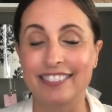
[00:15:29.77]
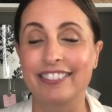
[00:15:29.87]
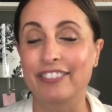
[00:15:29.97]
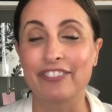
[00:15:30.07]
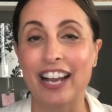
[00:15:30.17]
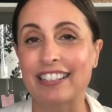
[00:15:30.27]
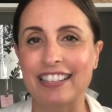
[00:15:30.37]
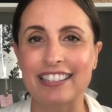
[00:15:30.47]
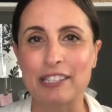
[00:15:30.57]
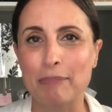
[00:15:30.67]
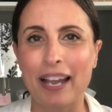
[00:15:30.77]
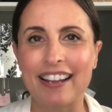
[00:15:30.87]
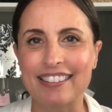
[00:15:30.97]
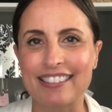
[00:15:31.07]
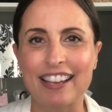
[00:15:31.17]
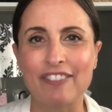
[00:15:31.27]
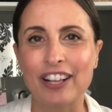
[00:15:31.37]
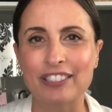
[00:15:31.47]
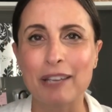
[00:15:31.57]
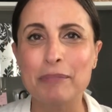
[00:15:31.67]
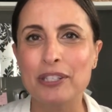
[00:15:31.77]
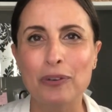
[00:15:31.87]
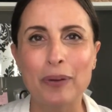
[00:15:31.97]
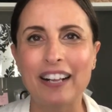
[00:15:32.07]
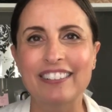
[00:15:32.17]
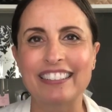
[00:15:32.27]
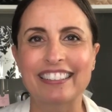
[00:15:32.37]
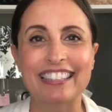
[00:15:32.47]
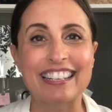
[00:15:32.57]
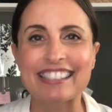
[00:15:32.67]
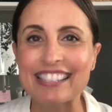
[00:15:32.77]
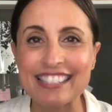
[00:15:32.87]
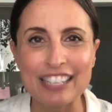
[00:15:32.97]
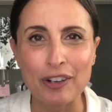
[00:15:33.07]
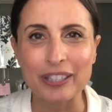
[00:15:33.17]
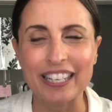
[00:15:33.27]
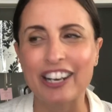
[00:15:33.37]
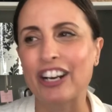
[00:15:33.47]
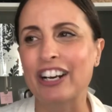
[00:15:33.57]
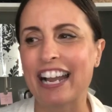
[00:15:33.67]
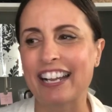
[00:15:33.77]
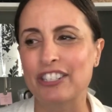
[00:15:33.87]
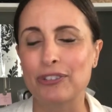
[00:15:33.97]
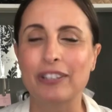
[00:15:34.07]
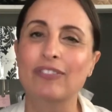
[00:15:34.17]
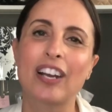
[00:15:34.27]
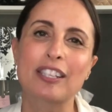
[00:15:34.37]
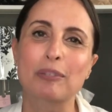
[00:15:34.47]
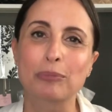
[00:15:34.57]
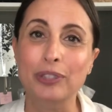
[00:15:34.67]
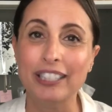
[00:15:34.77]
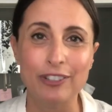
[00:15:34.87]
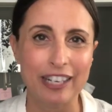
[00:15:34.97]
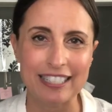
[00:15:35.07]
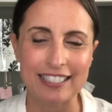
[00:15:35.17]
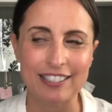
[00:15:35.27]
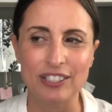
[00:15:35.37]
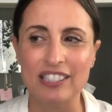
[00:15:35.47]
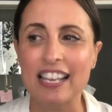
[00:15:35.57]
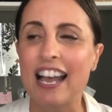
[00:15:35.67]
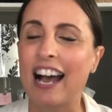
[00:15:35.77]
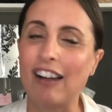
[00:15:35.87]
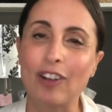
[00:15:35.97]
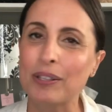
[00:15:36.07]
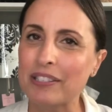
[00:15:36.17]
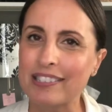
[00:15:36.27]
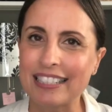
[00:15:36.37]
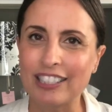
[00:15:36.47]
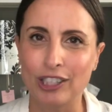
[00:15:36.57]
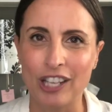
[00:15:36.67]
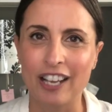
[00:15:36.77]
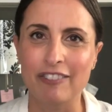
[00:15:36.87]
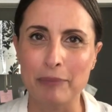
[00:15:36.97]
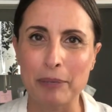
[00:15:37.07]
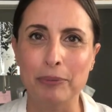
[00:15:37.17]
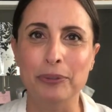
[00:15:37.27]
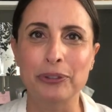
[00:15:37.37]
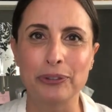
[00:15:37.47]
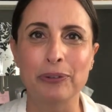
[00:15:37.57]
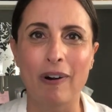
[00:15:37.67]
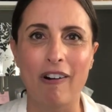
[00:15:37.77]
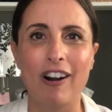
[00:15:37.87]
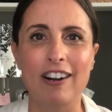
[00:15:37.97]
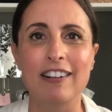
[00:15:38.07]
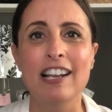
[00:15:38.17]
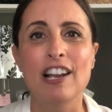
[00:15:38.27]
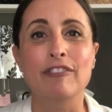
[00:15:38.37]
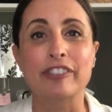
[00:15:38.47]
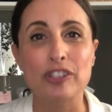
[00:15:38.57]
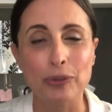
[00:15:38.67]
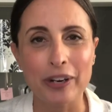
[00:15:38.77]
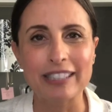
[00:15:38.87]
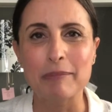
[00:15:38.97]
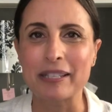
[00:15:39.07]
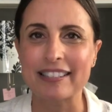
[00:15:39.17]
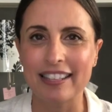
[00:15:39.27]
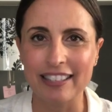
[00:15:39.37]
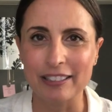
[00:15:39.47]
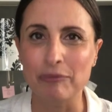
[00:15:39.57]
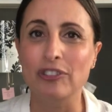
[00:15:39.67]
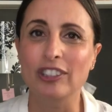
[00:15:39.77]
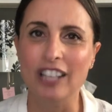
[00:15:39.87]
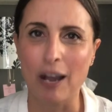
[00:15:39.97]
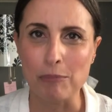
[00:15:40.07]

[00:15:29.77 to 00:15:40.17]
the fact that these bags have held up so well and that they exist out there, and you can find some really great deals. I've also seen a lot of people who are restoring them and selling them for a lot